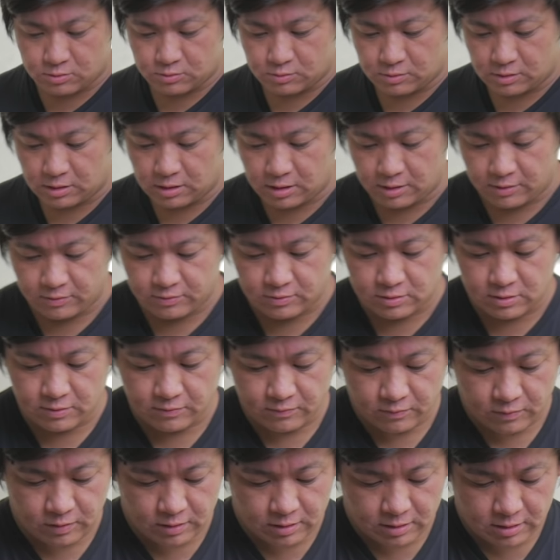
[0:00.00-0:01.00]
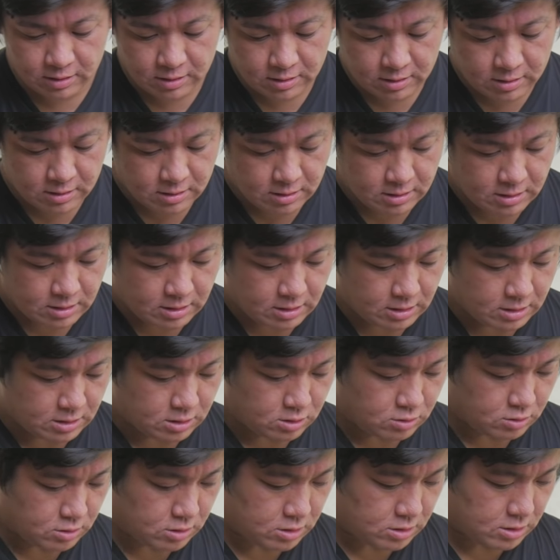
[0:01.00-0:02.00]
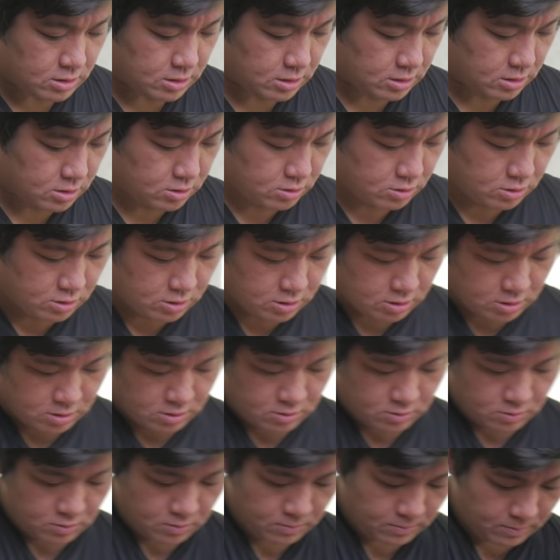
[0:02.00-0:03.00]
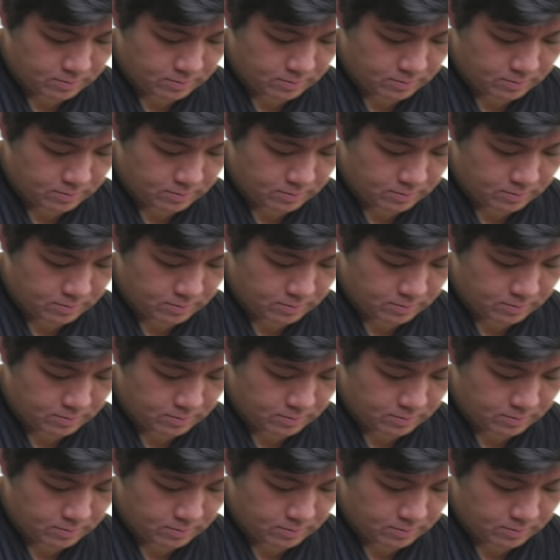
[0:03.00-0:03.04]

we have something interesting to show.